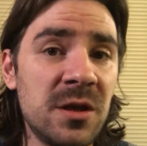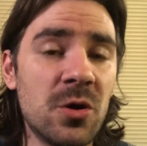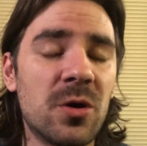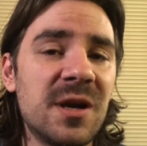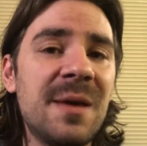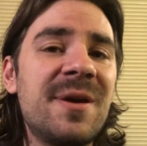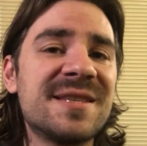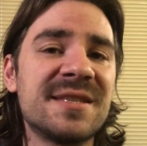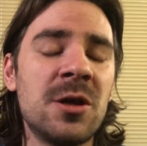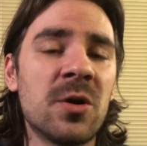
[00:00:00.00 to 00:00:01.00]
your
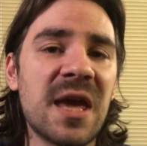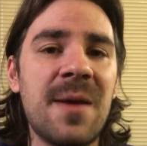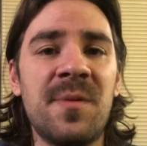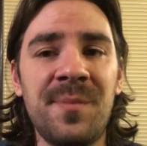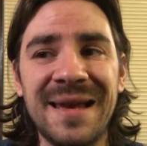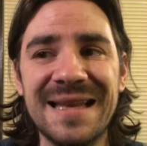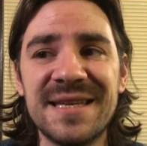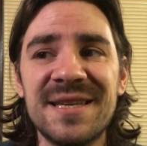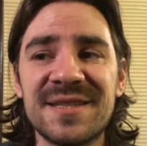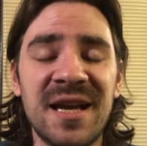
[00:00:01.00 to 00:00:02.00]
limits, your
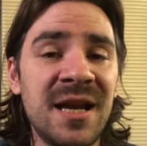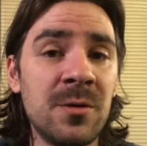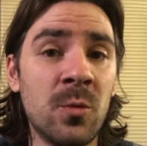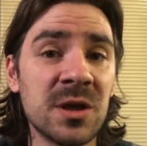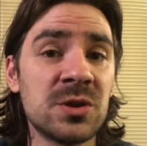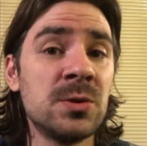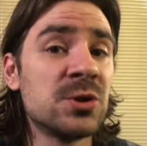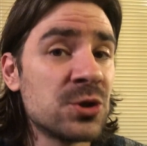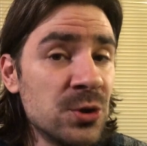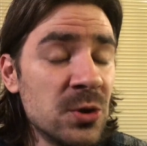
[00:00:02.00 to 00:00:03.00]
capabilities, and what you
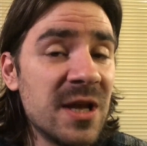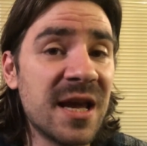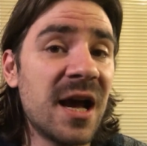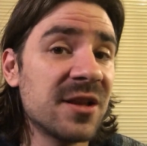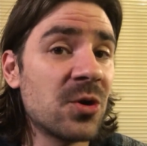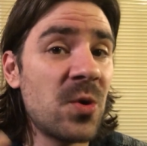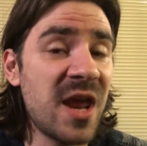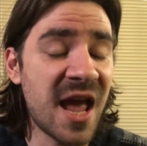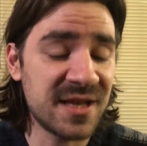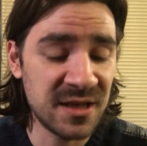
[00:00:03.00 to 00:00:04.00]
truly can
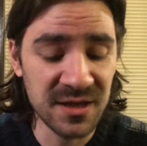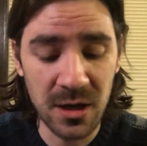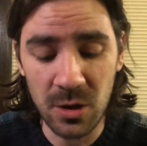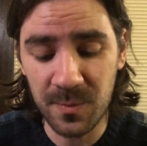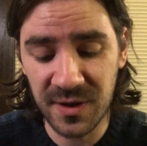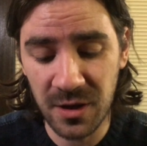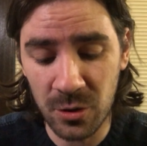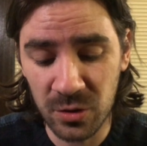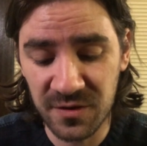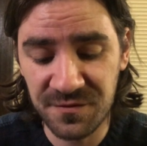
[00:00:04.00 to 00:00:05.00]
create in the company
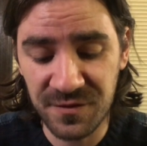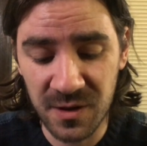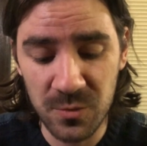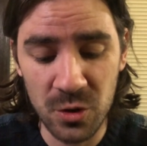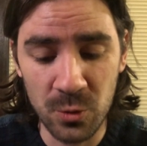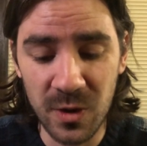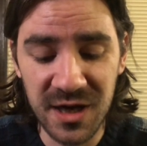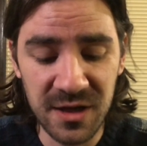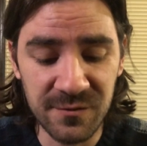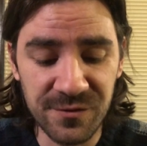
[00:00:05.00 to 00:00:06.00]
or the firm you're
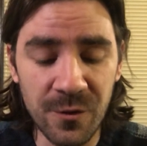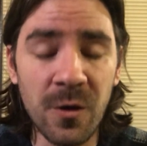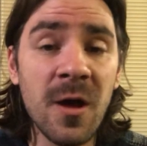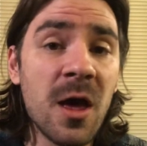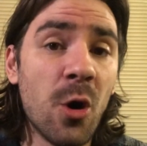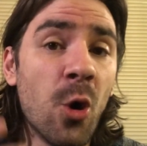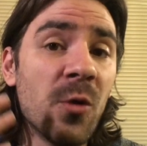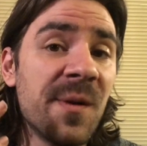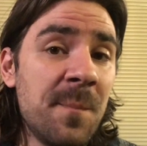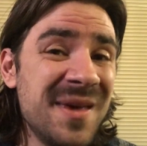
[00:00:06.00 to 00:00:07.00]
working for
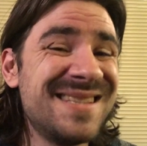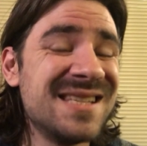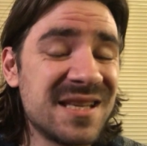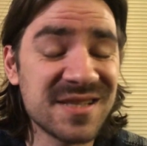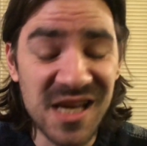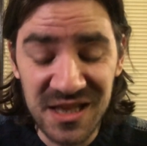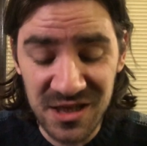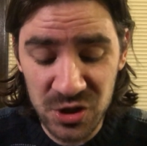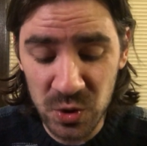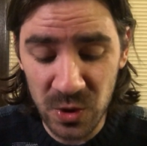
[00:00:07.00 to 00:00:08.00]
or the business
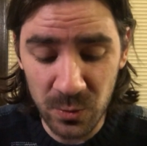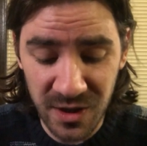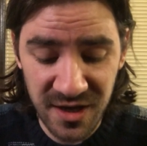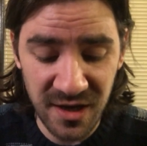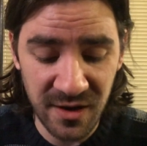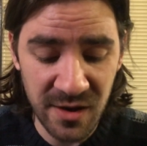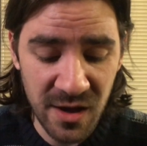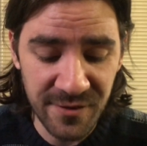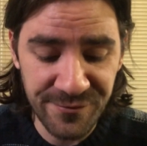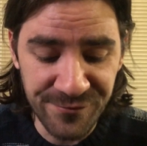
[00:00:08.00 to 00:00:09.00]
that you're working
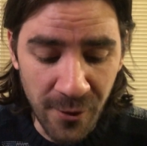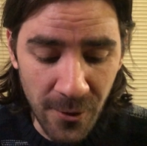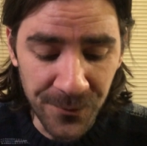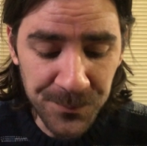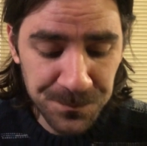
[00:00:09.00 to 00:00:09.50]
for.